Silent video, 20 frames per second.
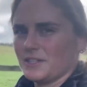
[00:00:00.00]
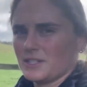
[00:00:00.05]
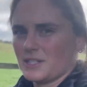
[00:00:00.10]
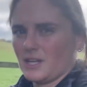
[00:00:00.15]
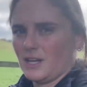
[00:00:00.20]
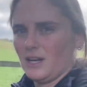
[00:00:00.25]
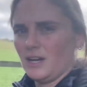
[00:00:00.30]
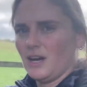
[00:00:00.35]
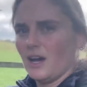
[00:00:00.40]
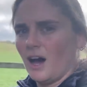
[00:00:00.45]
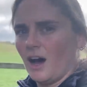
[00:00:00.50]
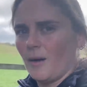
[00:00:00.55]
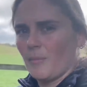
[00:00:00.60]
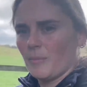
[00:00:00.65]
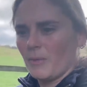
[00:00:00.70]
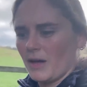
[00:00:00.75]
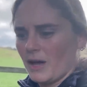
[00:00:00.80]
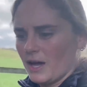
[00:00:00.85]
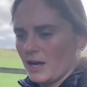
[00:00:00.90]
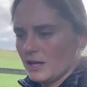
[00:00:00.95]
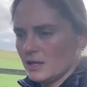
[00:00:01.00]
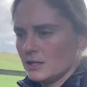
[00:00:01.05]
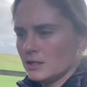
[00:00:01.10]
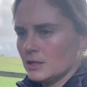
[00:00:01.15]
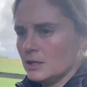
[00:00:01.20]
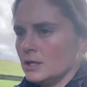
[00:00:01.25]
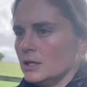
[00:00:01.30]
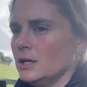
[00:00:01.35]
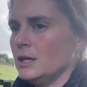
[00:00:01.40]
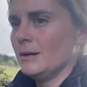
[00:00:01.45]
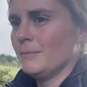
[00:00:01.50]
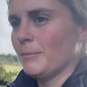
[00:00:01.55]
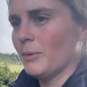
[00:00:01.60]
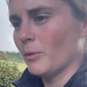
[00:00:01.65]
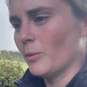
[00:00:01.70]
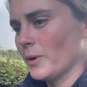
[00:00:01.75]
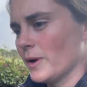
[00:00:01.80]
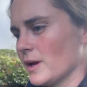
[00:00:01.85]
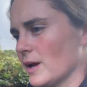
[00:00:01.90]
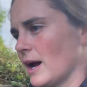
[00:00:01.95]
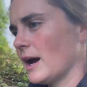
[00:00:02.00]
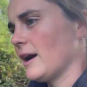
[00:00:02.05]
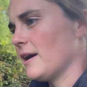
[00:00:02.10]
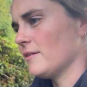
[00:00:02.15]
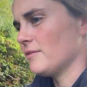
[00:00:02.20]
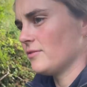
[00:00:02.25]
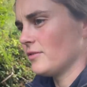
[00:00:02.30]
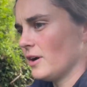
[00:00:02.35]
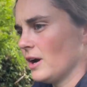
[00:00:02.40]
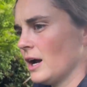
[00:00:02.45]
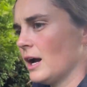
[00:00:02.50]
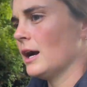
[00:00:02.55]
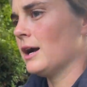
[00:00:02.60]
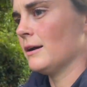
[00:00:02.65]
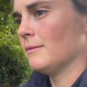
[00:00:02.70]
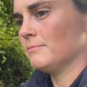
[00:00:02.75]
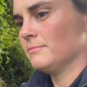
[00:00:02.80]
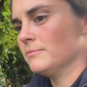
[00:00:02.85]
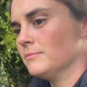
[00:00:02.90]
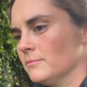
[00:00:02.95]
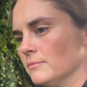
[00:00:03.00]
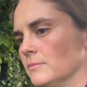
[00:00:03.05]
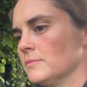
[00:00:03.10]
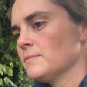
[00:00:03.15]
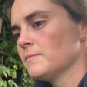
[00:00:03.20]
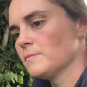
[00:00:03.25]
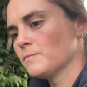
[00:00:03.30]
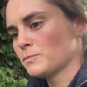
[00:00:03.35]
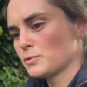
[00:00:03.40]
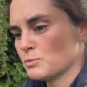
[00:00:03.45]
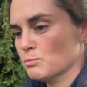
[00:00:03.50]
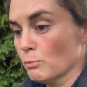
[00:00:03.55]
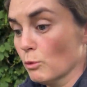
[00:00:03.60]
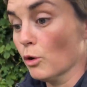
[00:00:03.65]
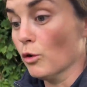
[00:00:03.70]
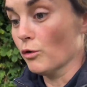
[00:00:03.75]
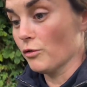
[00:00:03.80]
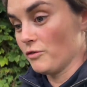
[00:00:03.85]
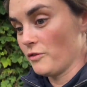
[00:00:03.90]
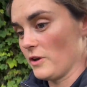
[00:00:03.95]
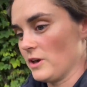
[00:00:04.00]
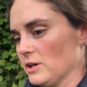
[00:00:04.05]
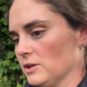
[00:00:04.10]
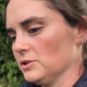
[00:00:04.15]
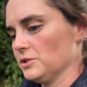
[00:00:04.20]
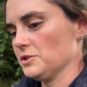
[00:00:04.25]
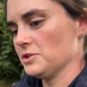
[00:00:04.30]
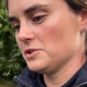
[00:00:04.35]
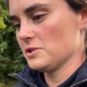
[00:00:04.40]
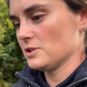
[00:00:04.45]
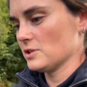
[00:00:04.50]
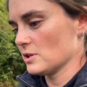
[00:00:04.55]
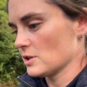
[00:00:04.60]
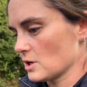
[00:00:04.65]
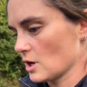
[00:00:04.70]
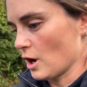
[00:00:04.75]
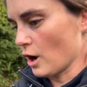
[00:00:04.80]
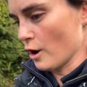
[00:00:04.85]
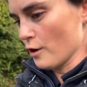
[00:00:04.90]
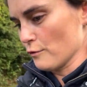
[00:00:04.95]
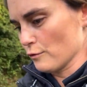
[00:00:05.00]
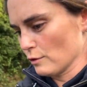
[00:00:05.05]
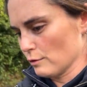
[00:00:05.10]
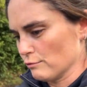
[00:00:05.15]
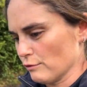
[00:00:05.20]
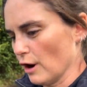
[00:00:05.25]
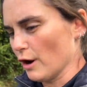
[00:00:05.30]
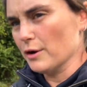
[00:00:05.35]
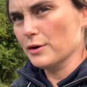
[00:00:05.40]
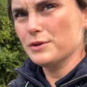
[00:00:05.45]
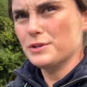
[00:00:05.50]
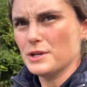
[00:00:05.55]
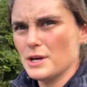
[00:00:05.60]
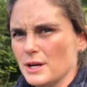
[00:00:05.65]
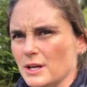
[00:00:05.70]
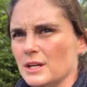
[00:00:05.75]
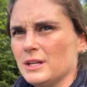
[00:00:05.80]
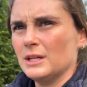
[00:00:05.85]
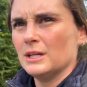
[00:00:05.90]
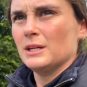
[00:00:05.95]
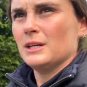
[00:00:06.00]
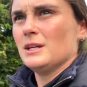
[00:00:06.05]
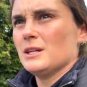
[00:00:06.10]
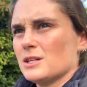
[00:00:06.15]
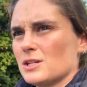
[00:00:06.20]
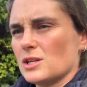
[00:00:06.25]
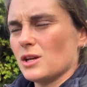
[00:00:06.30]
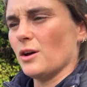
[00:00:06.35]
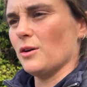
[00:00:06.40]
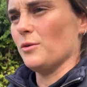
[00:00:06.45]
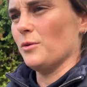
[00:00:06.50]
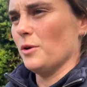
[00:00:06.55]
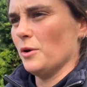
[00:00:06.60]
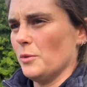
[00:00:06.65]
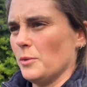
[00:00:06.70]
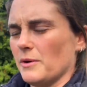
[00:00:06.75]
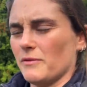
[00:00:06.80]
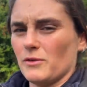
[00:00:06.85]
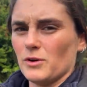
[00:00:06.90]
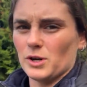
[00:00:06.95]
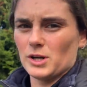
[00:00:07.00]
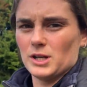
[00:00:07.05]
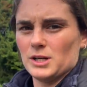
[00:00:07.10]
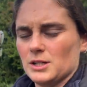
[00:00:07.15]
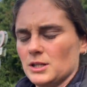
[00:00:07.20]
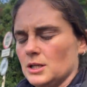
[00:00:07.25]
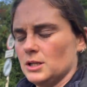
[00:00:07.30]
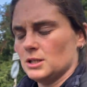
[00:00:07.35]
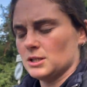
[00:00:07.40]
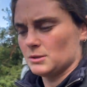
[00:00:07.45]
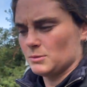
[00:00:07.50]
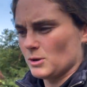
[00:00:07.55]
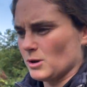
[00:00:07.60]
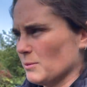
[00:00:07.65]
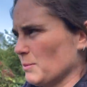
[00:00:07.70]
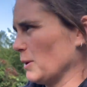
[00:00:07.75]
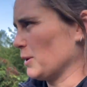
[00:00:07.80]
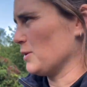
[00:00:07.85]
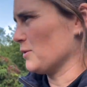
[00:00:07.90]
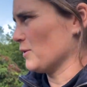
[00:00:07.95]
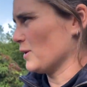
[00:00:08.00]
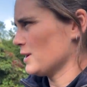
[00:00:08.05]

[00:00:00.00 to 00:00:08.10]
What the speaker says: is like up there, but we have some more fields over a road. So we've got both of